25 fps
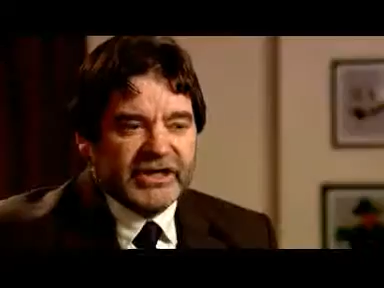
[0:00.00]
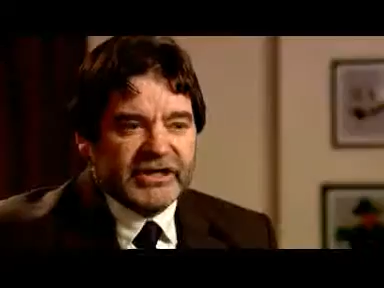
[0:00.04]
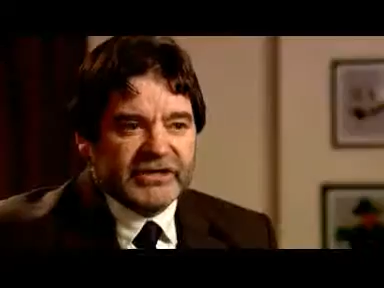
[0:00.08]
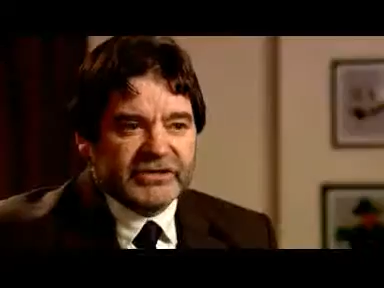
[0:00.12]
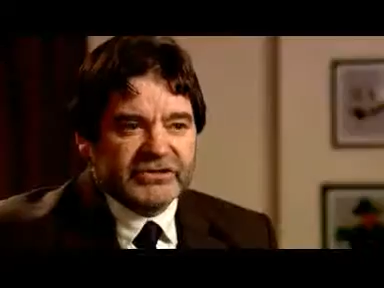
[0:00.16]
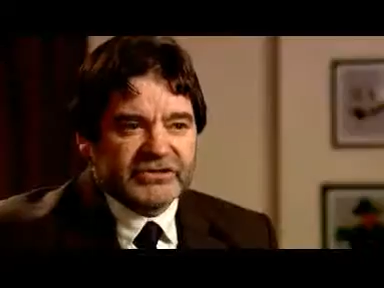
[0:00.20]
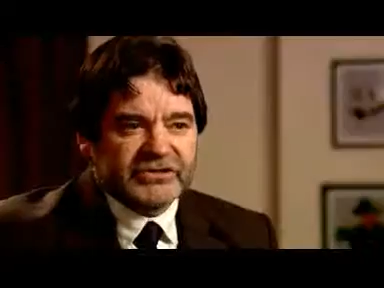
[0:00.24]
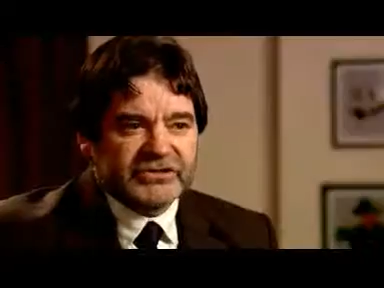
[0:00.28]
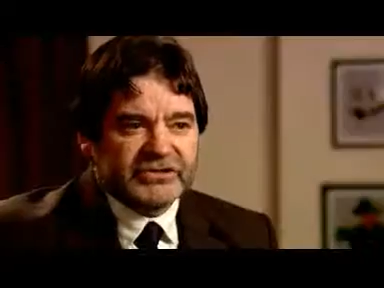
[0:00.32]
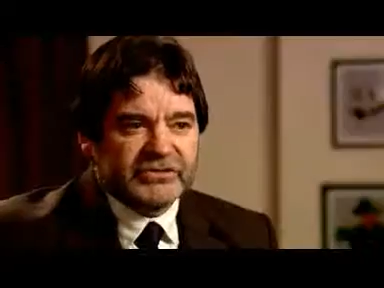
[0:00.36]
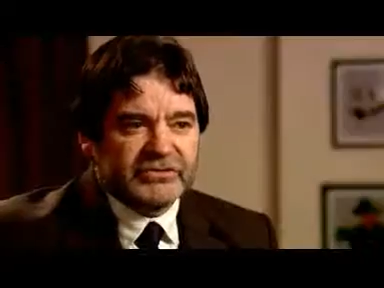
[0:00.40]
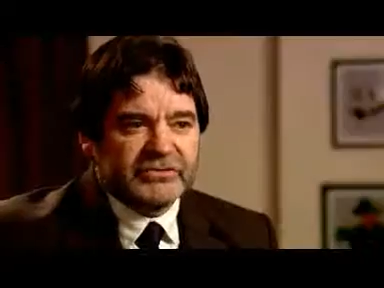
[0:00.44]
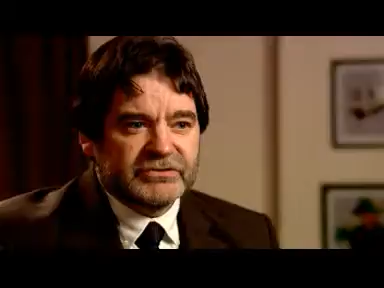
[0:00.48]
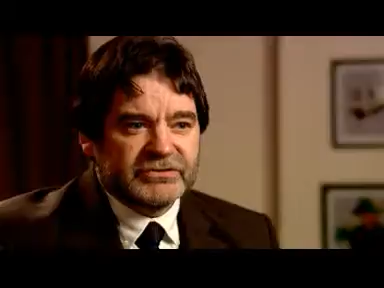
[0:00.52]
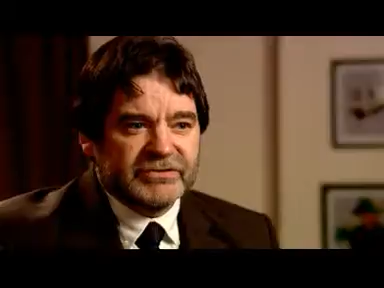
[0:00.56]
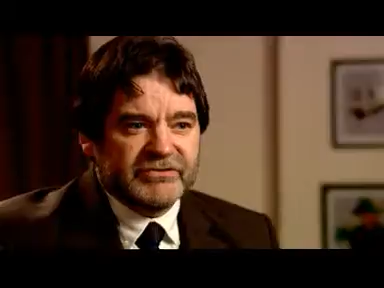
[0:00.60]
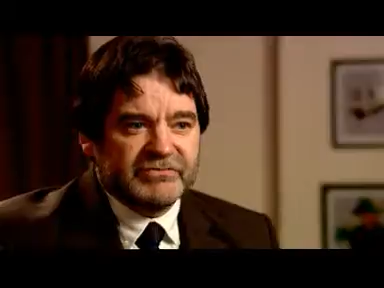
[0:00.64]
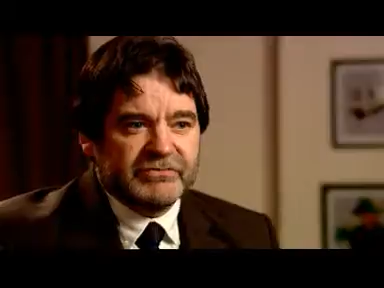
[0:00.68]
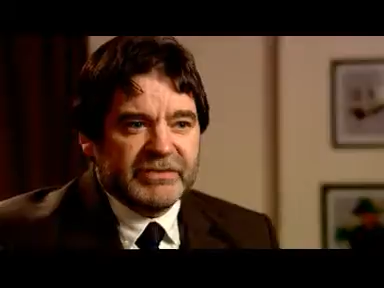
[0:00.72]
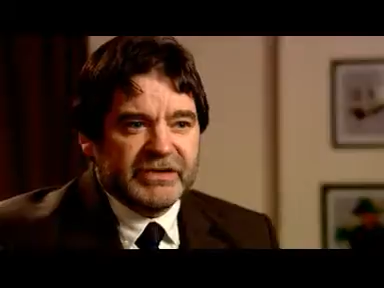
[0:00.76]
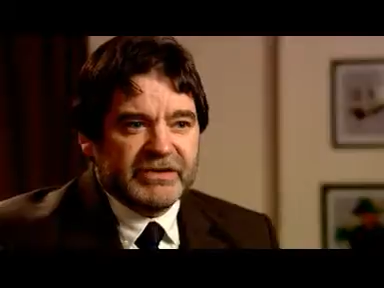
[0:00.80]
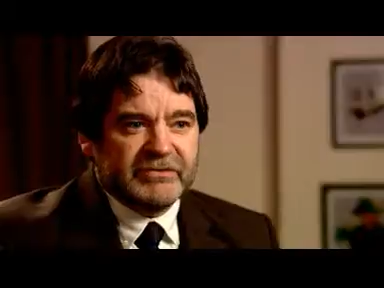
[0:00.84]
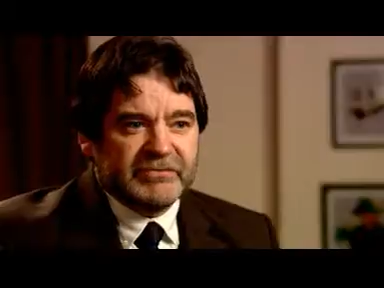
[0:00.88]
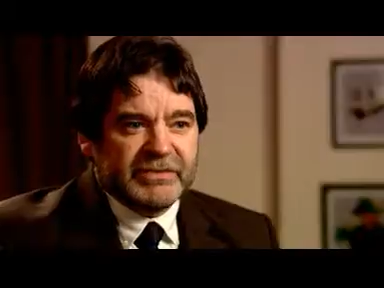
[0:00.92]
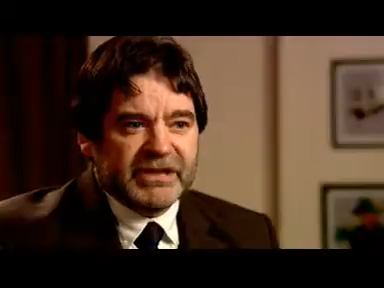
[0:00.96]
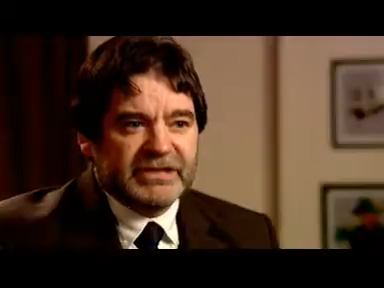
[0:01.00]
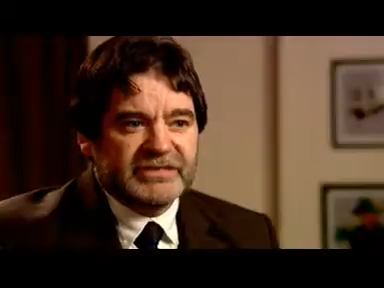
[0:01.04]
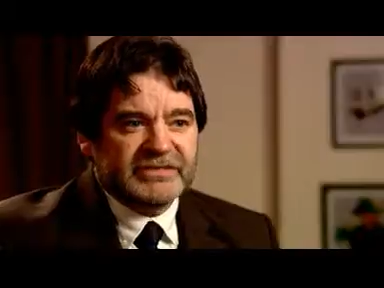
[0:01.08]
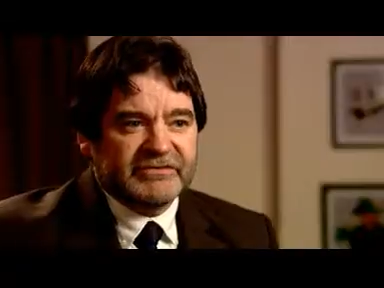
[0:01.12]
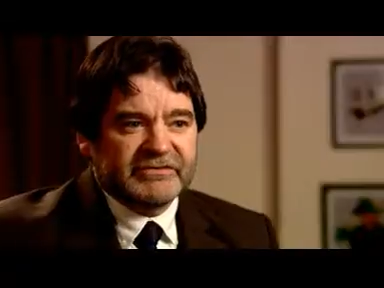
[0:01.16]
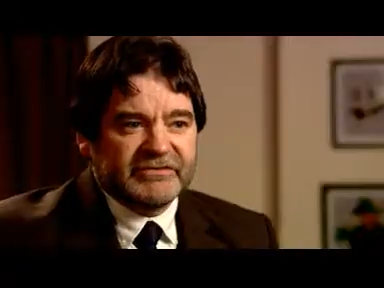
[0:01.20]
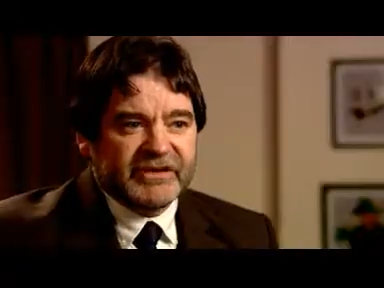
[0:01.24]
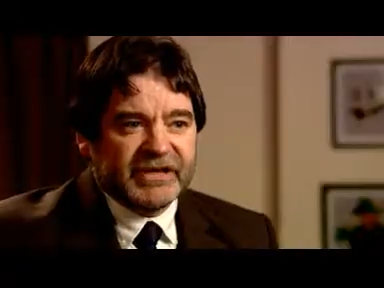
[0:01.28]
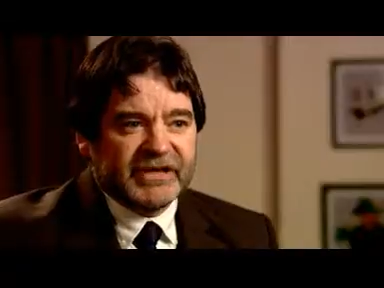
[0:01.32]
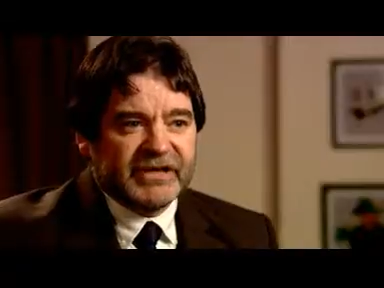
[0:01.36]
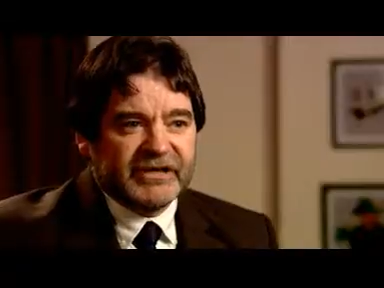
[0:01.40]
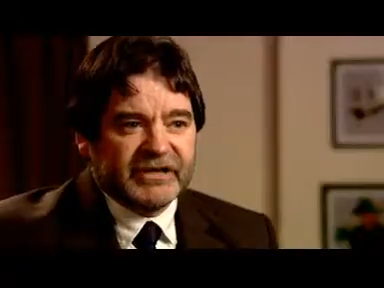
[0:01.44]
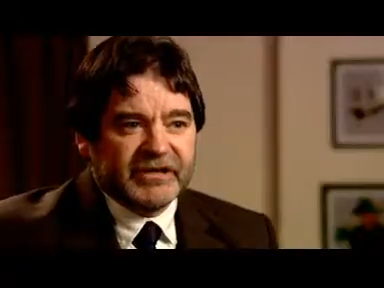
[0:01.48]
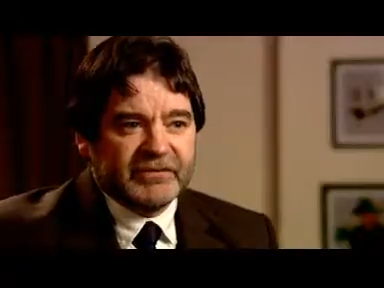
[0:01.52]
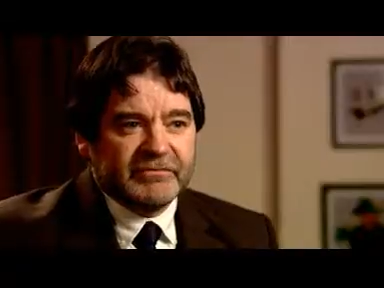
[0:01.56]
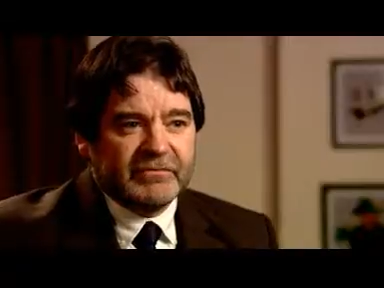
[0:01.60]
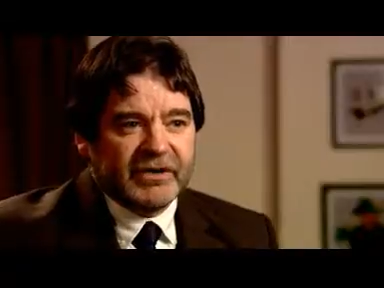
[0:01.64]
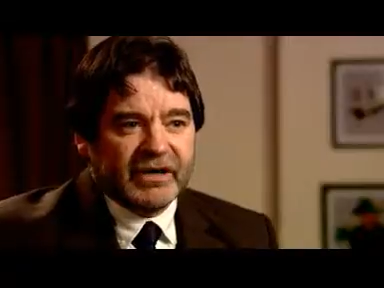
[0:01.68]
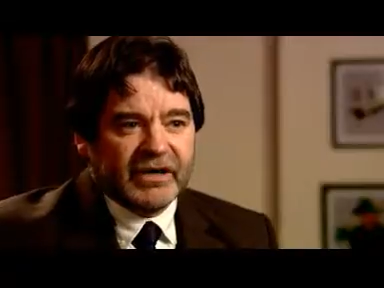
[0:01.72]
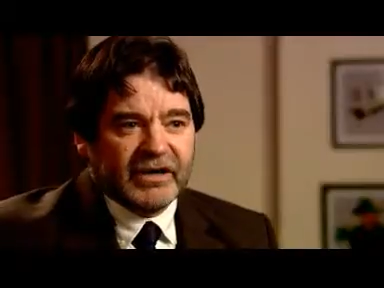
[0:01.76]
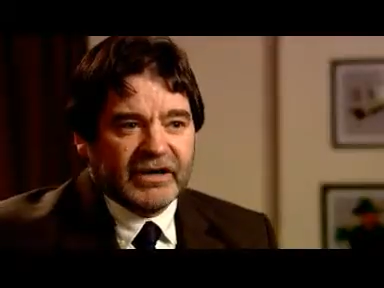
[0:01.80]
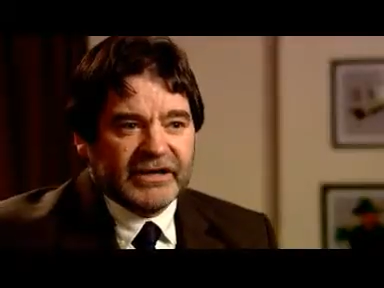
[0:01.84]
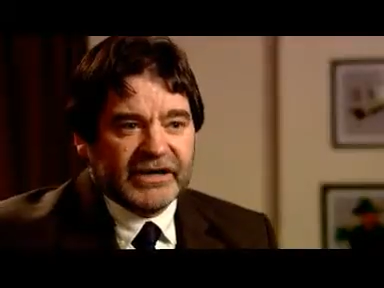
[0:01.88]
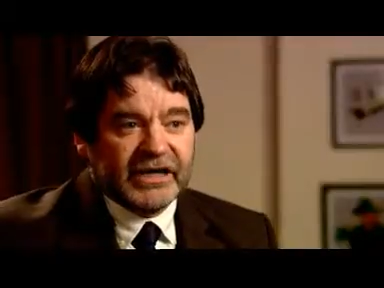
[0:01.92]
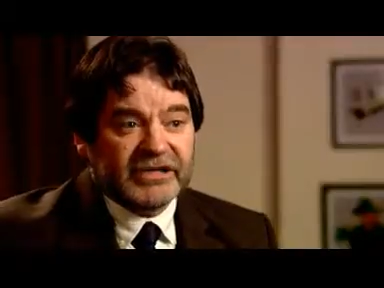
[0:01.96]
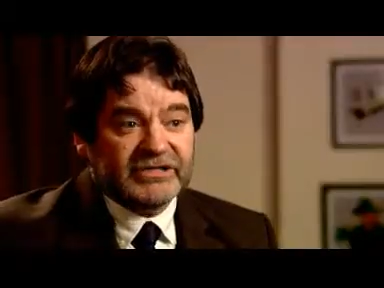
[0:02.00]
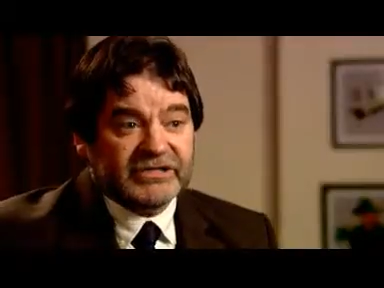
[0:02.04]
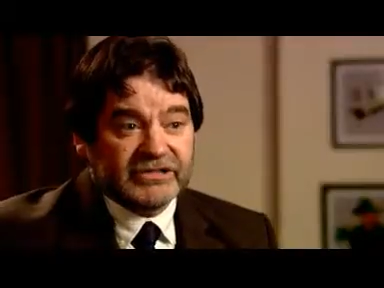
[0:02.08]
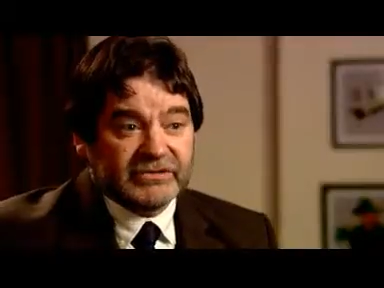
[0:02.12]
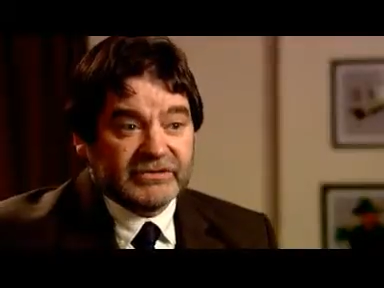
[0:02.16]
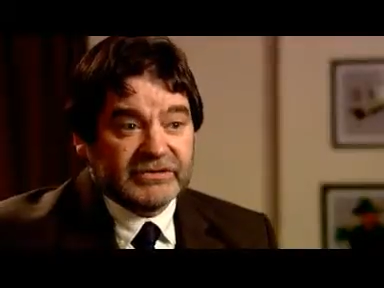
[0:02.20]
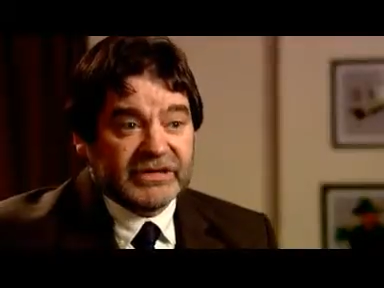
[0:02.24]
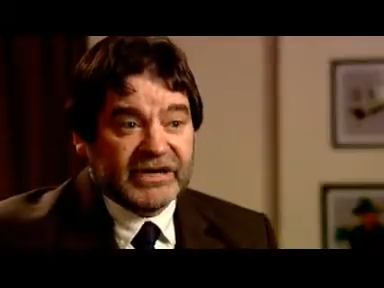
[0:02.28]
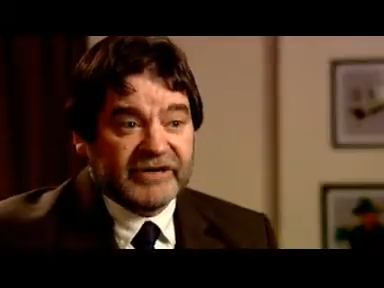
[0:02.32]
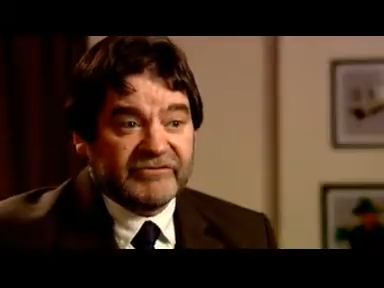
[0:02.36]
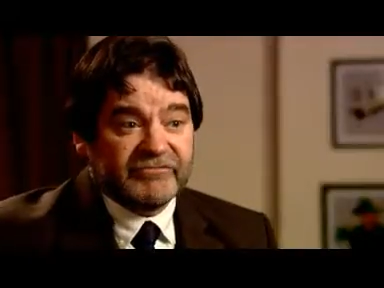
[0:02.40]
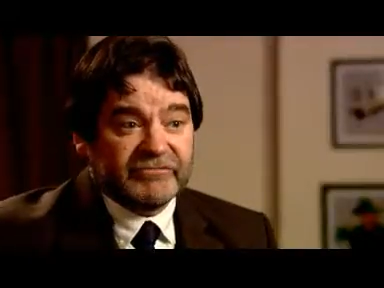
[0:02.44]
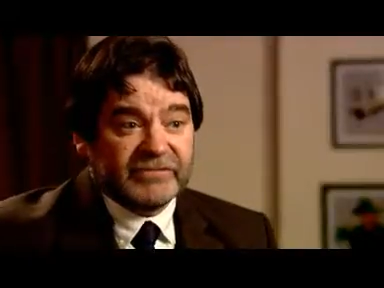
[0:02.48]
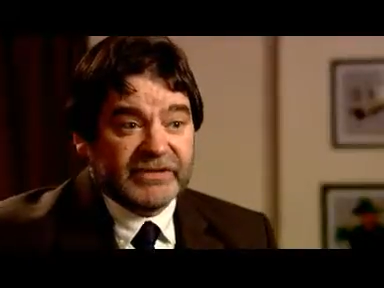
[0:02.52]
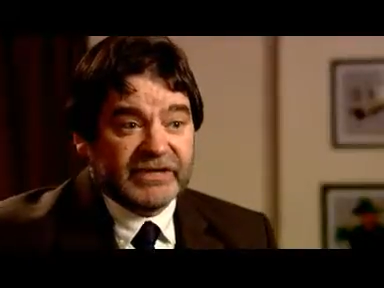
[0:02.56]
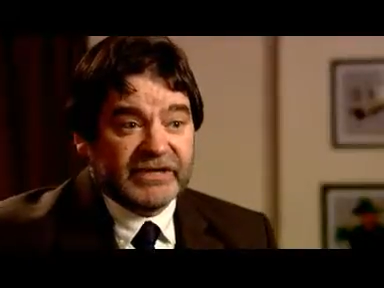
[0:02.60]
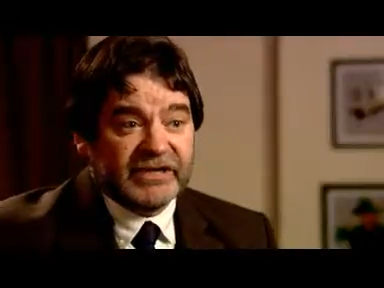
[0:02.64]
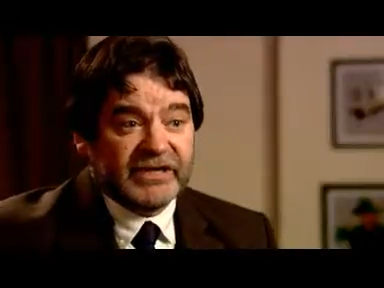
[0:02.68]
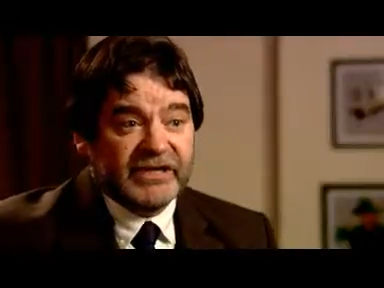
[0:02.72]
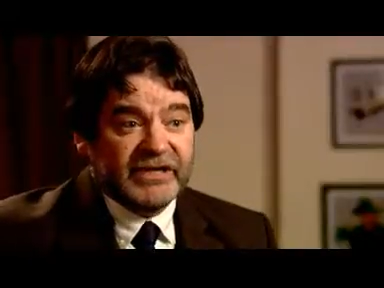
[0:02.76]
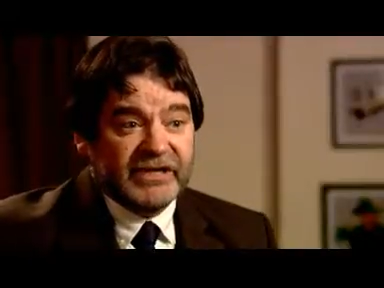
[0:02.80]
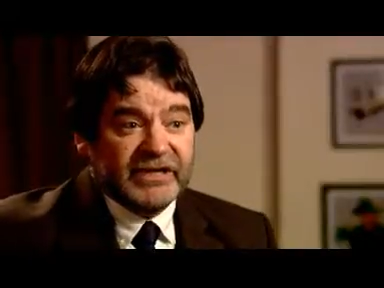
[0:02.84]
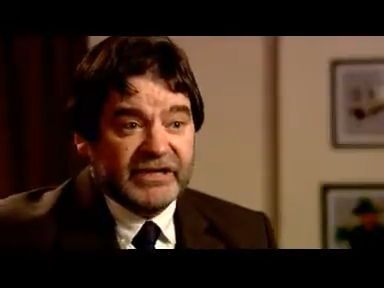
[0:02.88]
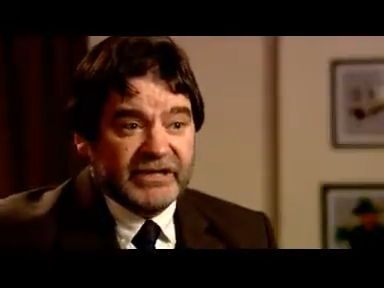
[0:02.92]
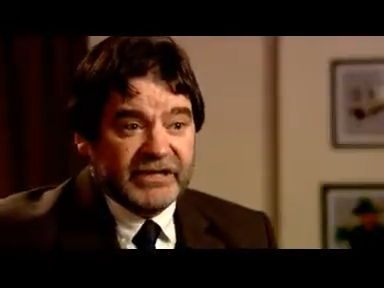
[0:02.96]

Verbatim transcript: years, schools have been better funded by national government